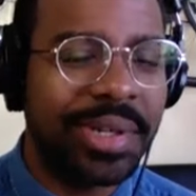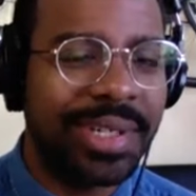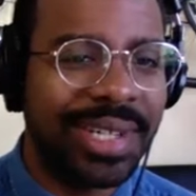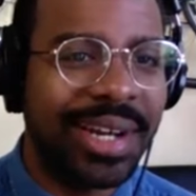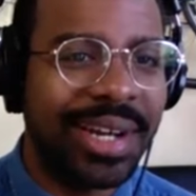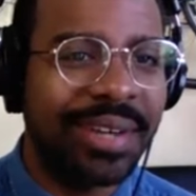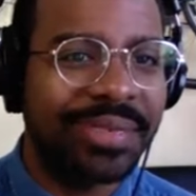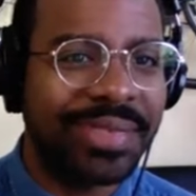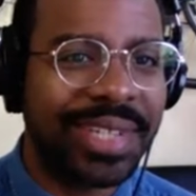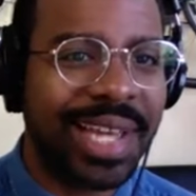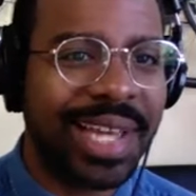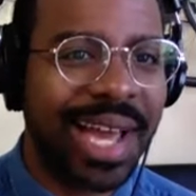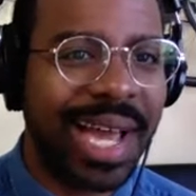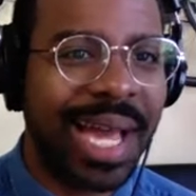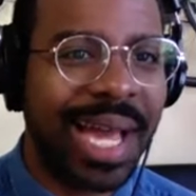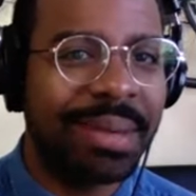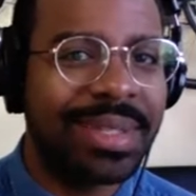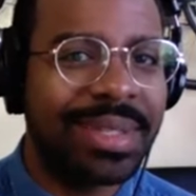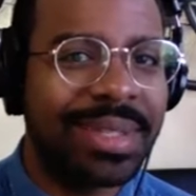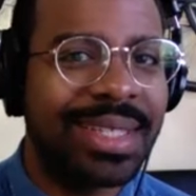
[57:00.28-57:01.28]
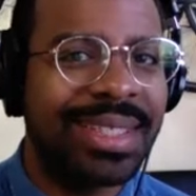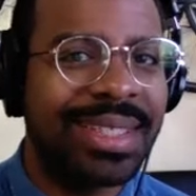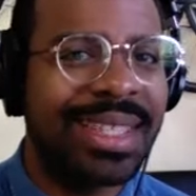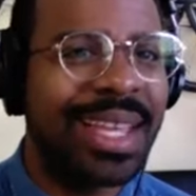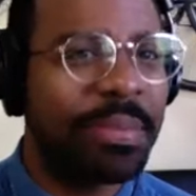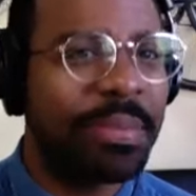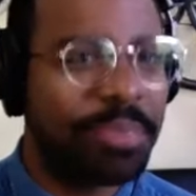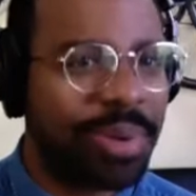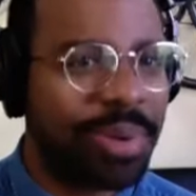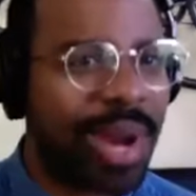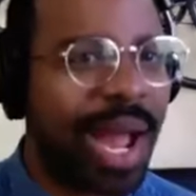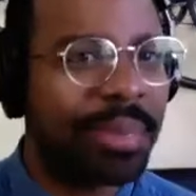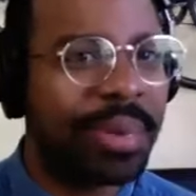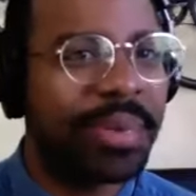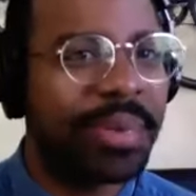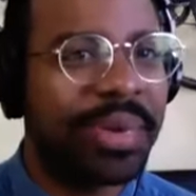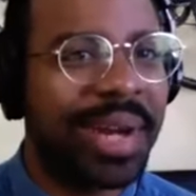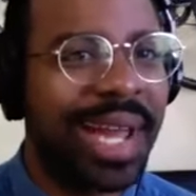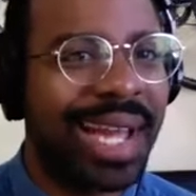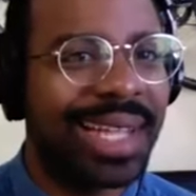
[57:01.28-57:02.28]
enough times, they probably
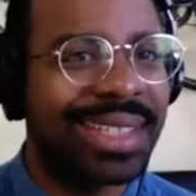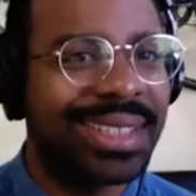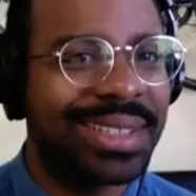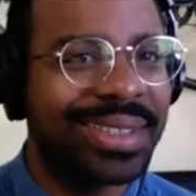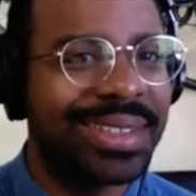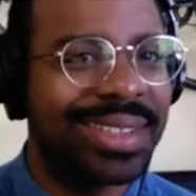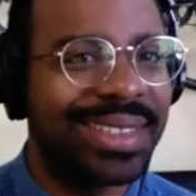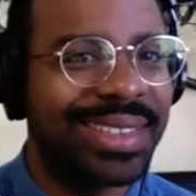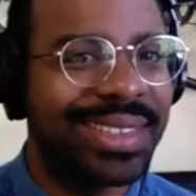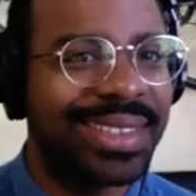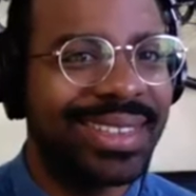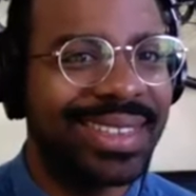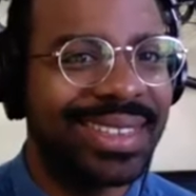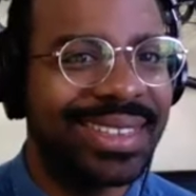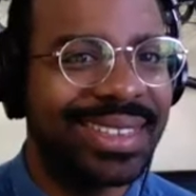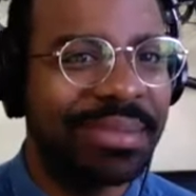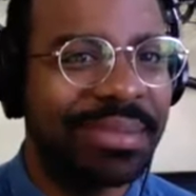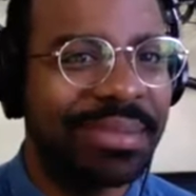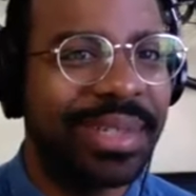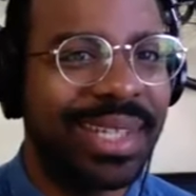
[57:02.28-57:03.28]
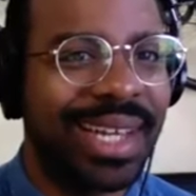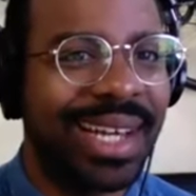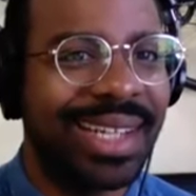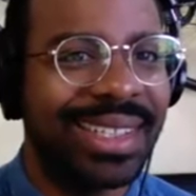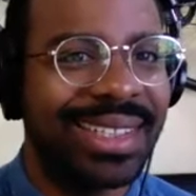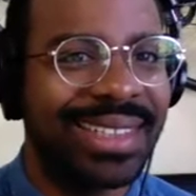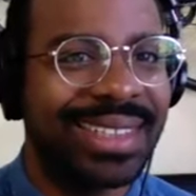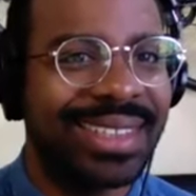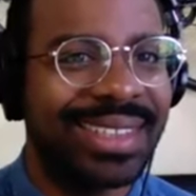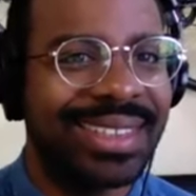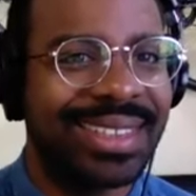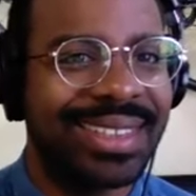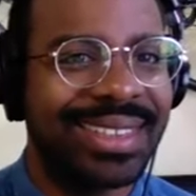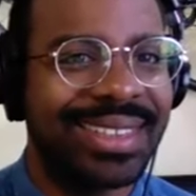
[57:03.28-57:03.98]
will answer you to be honest.